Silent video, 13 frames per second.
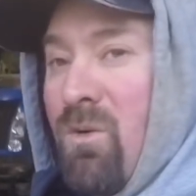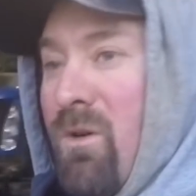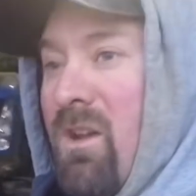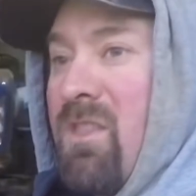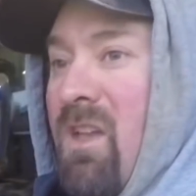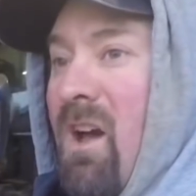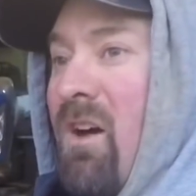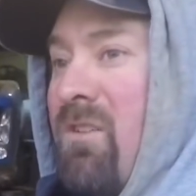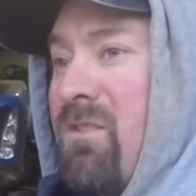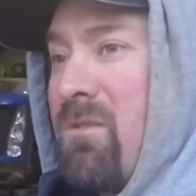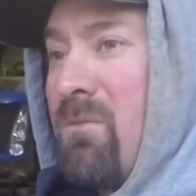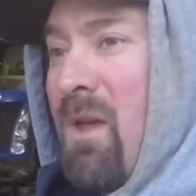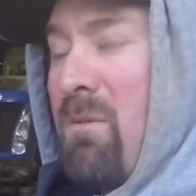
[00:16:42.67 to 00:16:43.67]

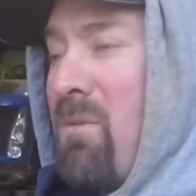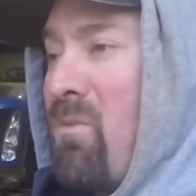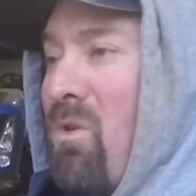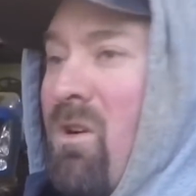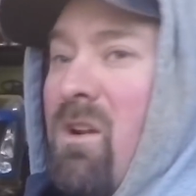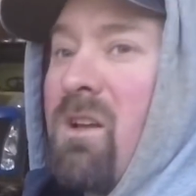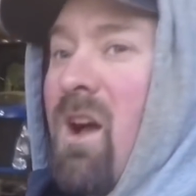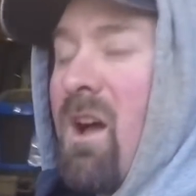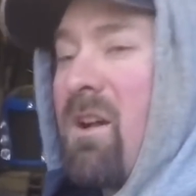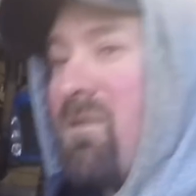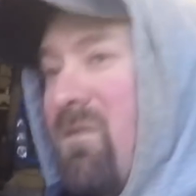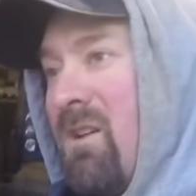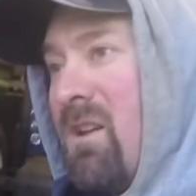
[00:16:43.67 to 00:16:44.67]
$20,000 maybe more on
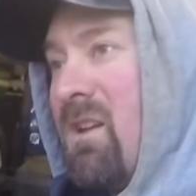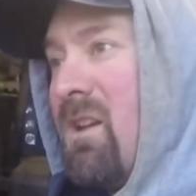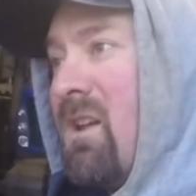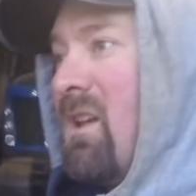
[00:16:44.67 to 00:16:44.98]
concrete,